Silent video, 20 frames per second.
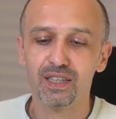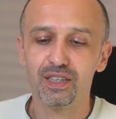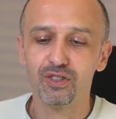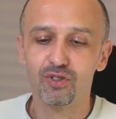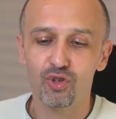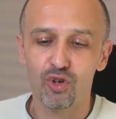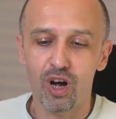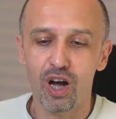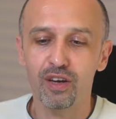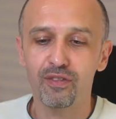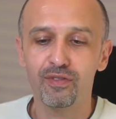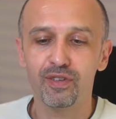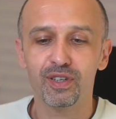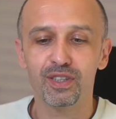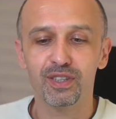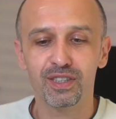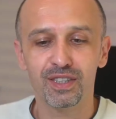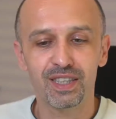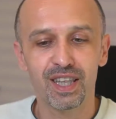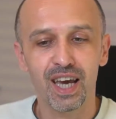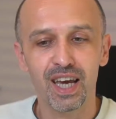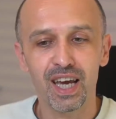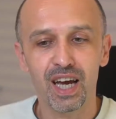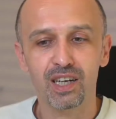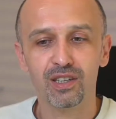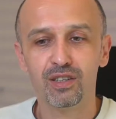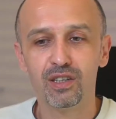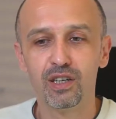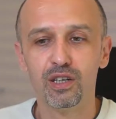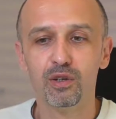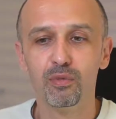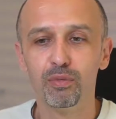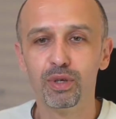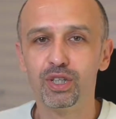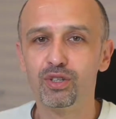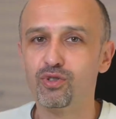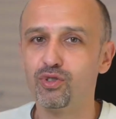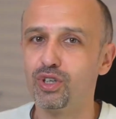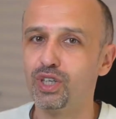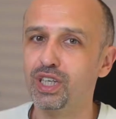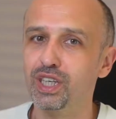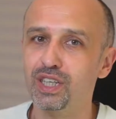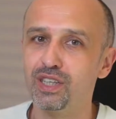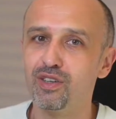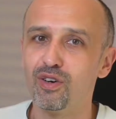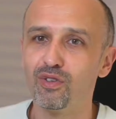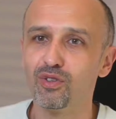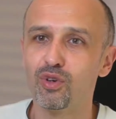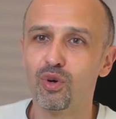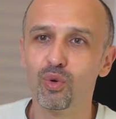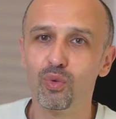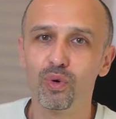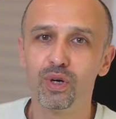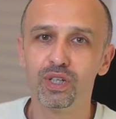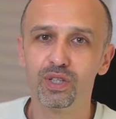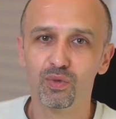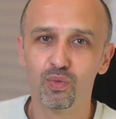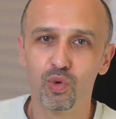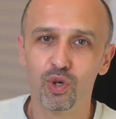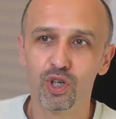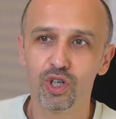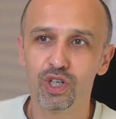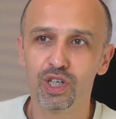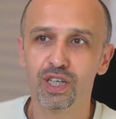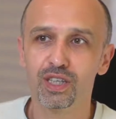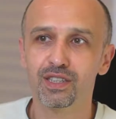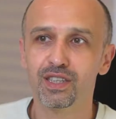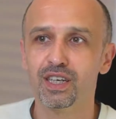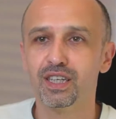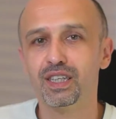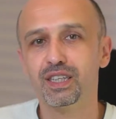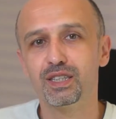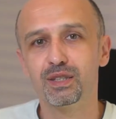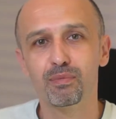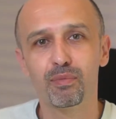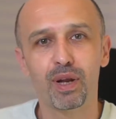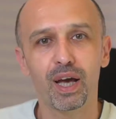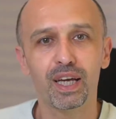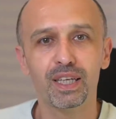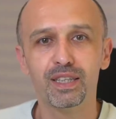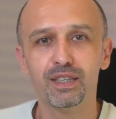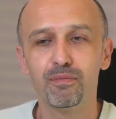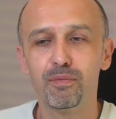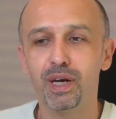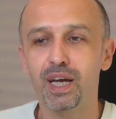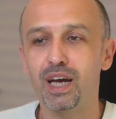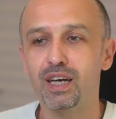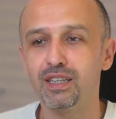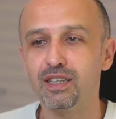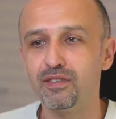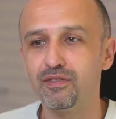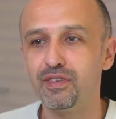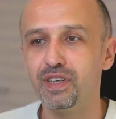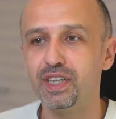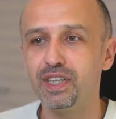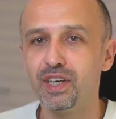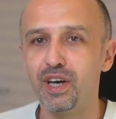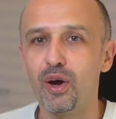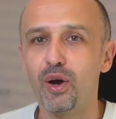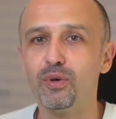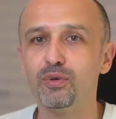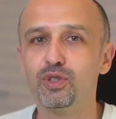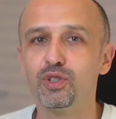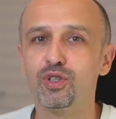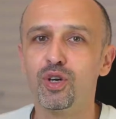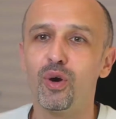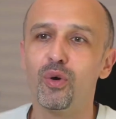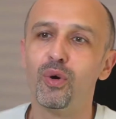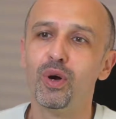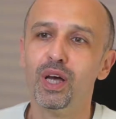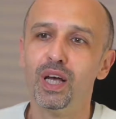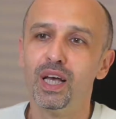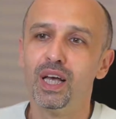drivers they are a little bit tricky don't always work as i explained in my other videos so